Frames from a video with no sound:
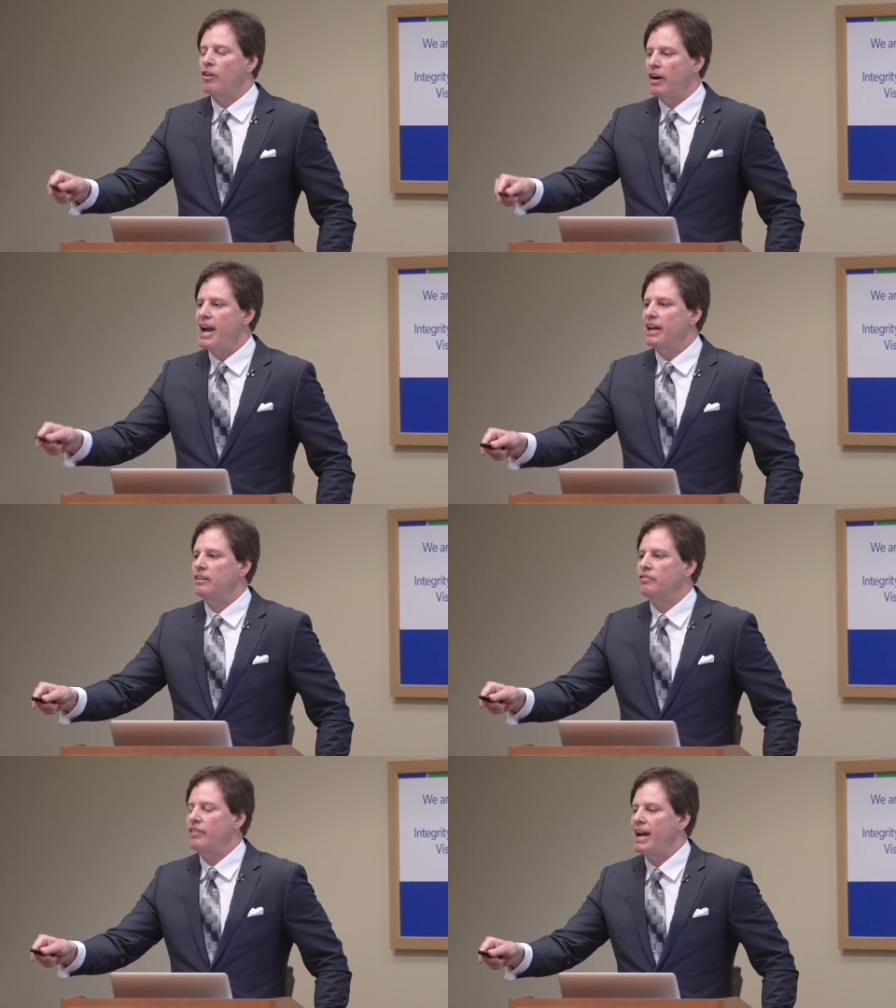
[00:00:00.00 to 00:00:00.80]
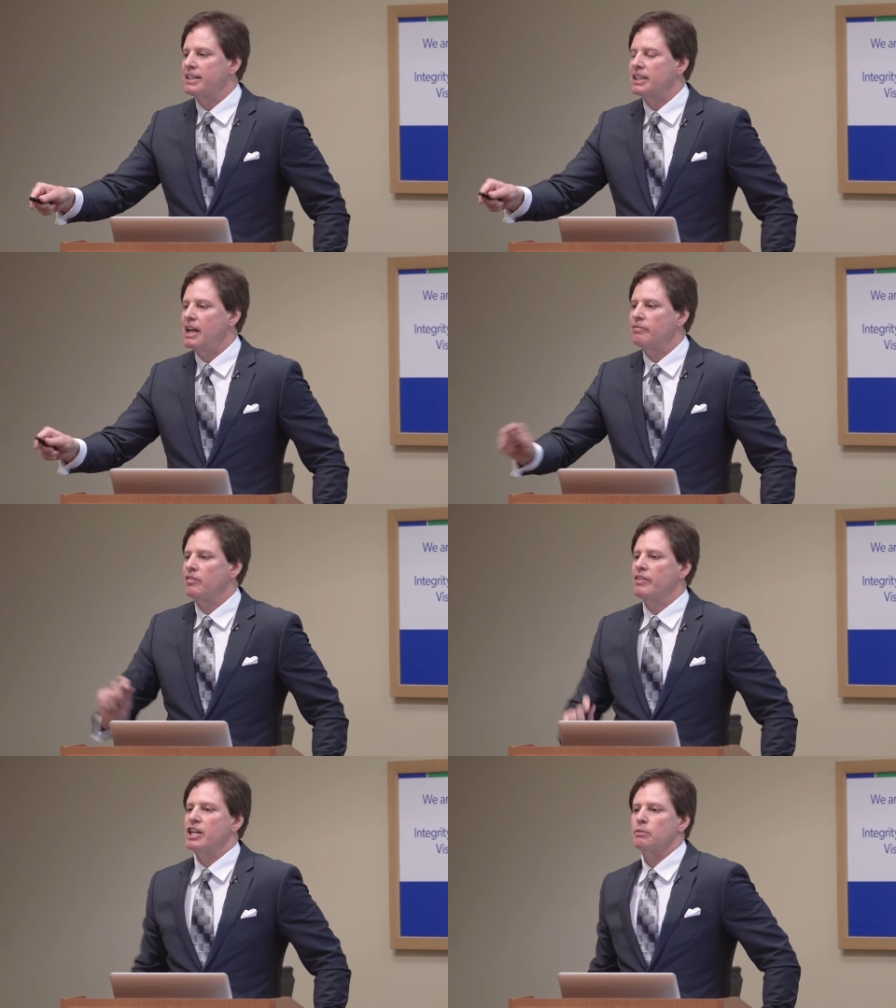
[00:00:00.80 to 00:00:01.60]
of our added fats came
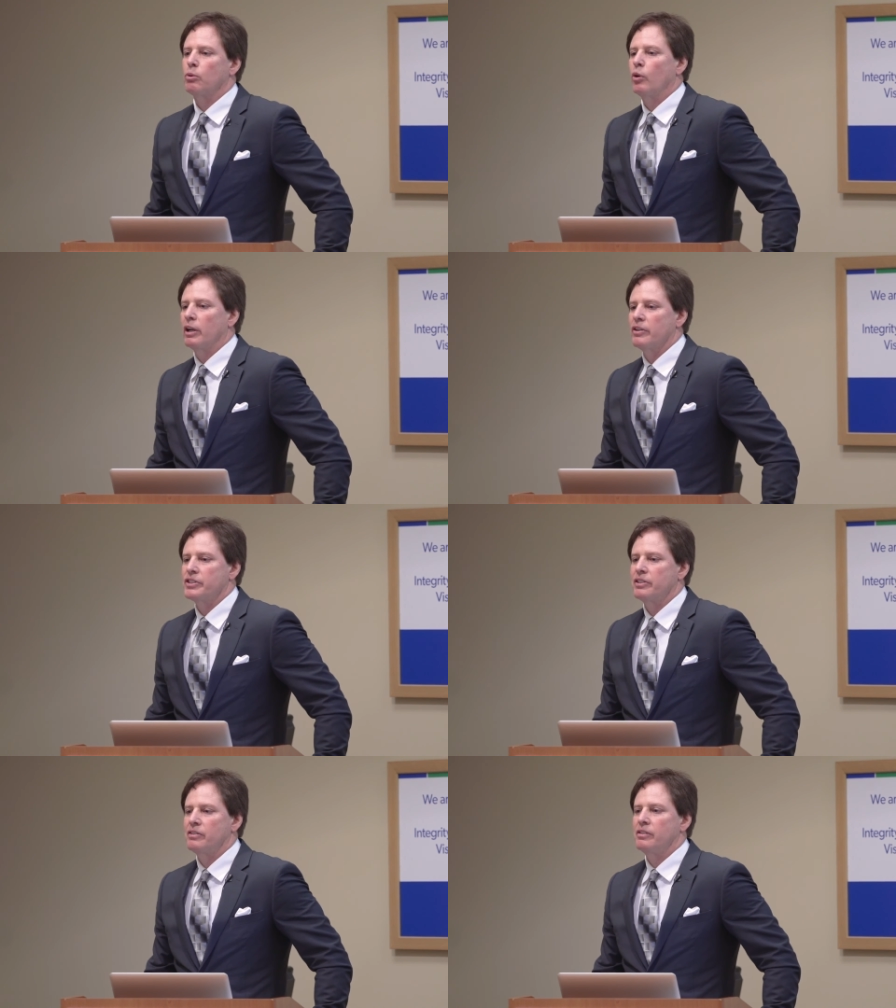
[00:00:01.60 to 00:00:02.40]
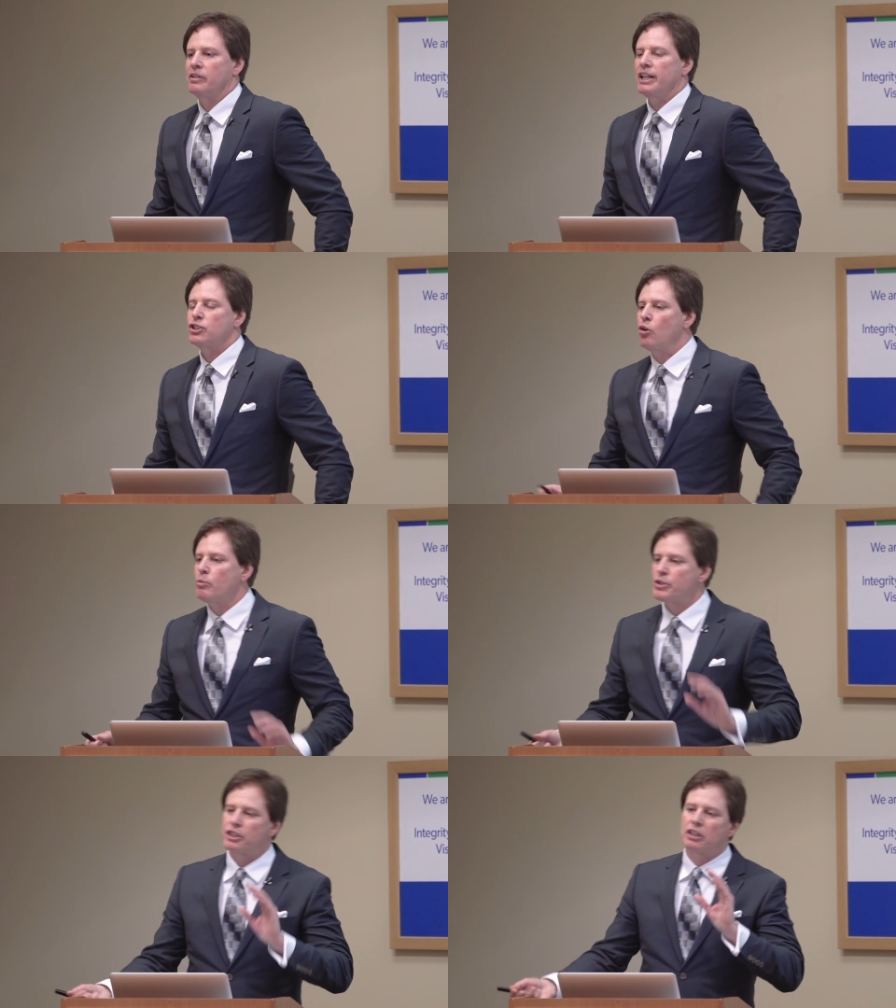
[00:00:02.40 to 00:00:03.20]
from vegetable oils. It's
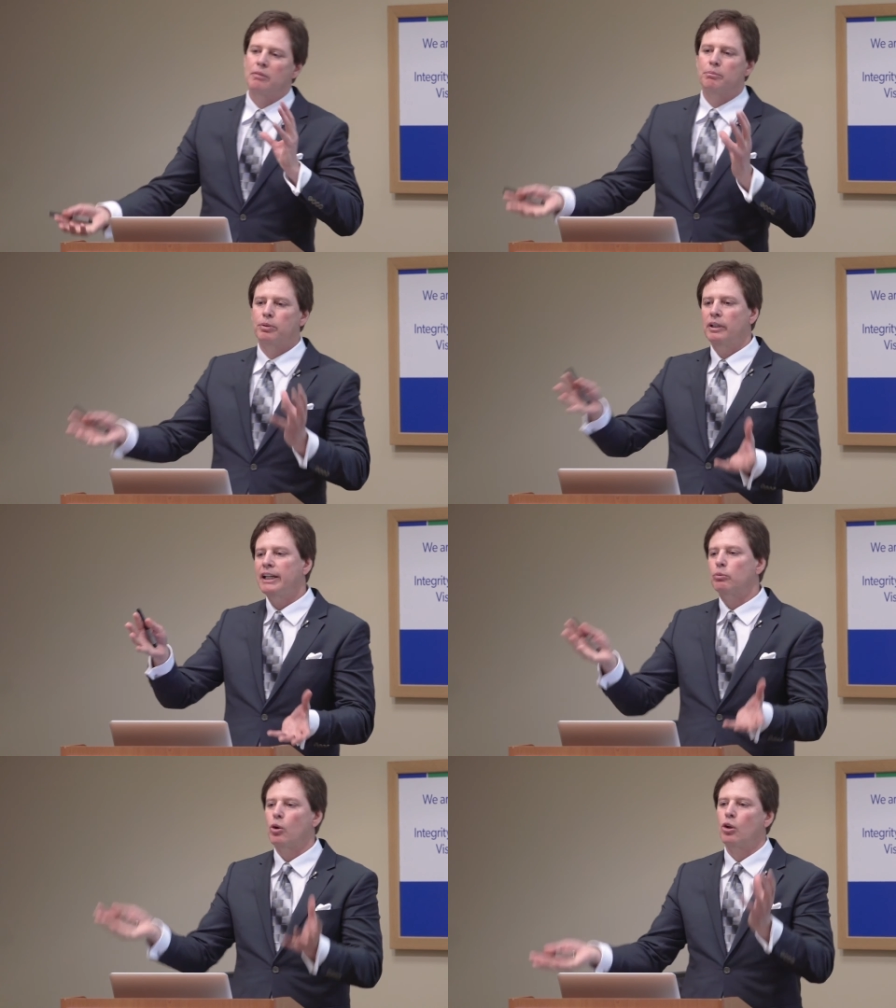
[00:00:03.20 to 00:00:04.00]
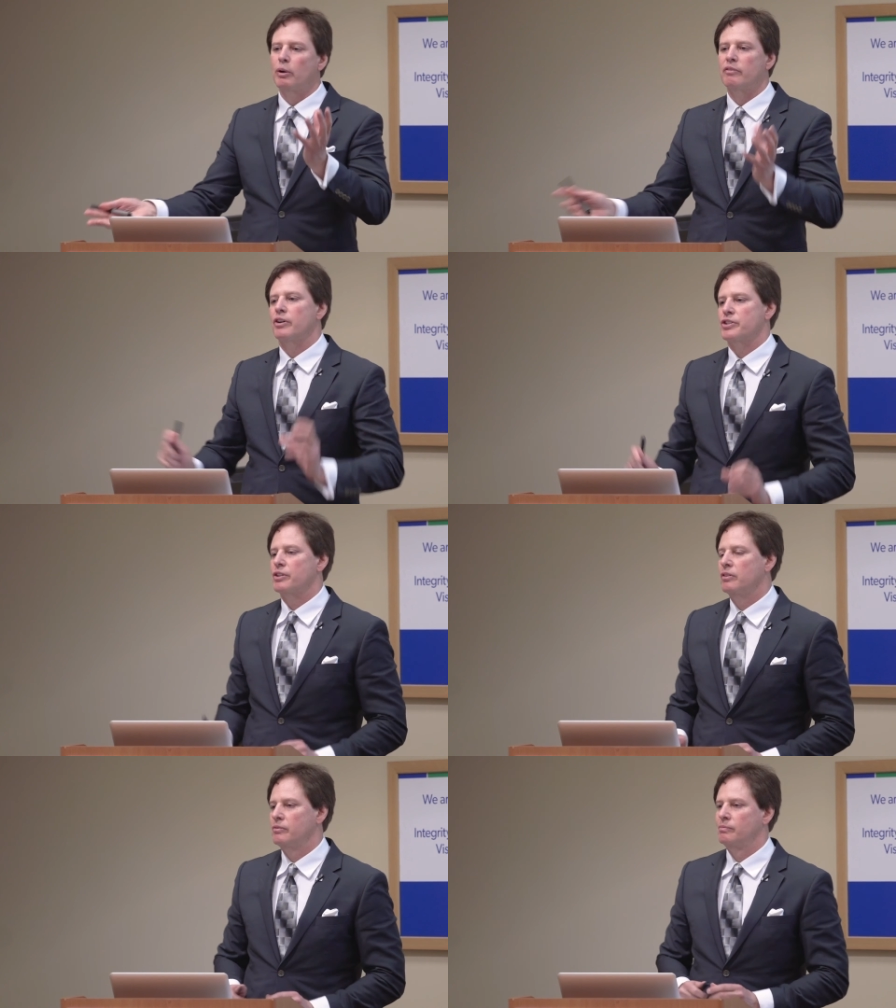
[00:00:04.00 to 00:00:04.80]
almost a complete role
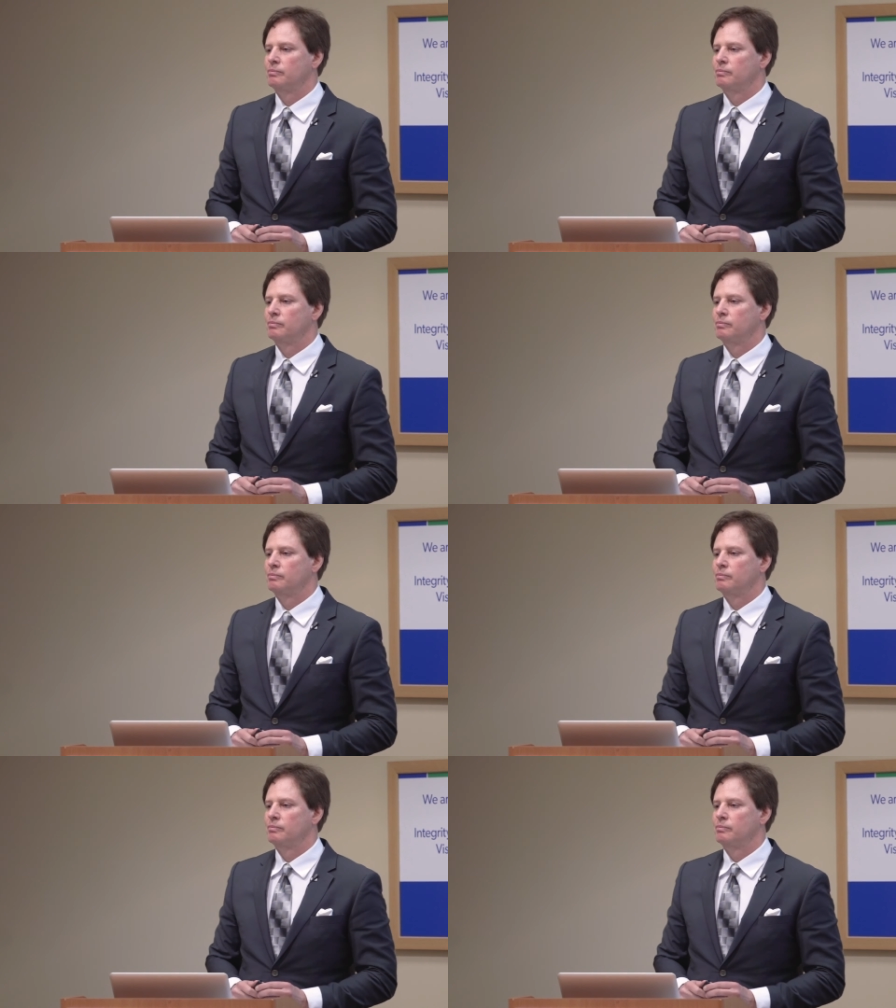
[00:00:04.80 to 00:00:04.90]
reversal.